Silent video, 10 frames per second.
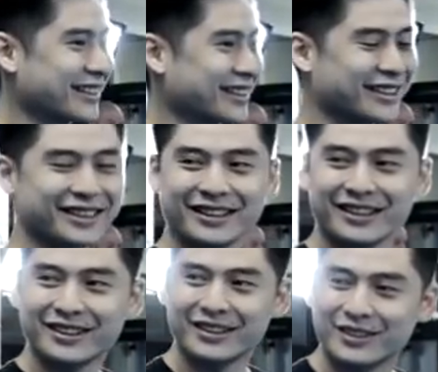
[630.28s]

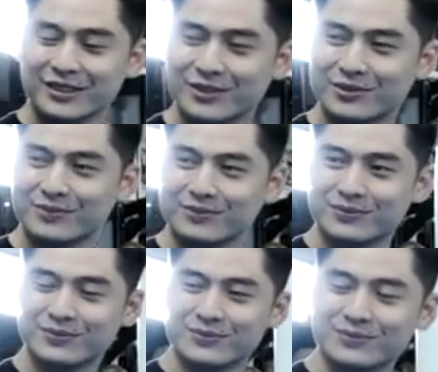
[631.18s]

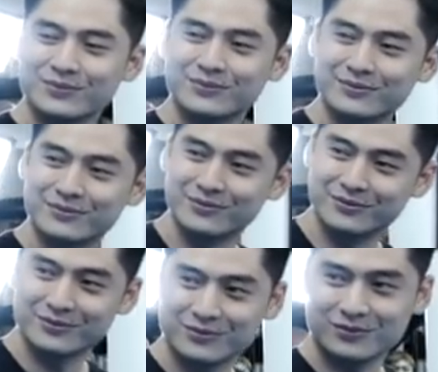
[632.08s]

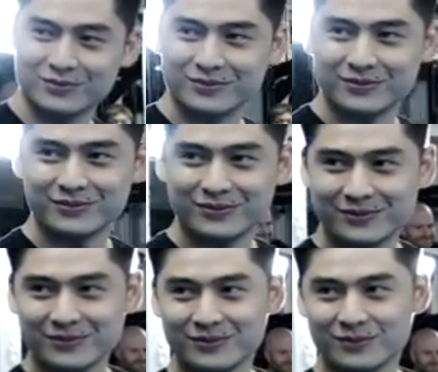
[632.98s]

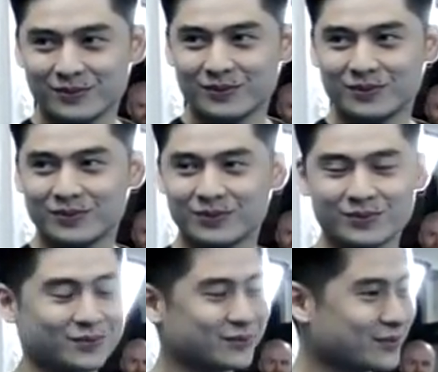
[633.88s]

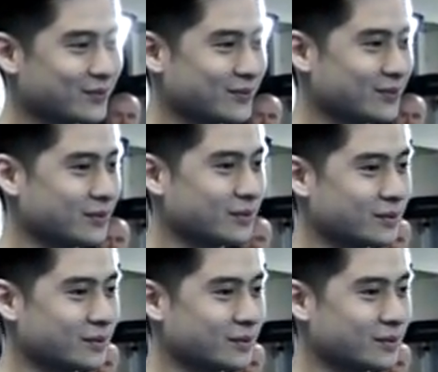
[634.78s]
This person isn't speaking.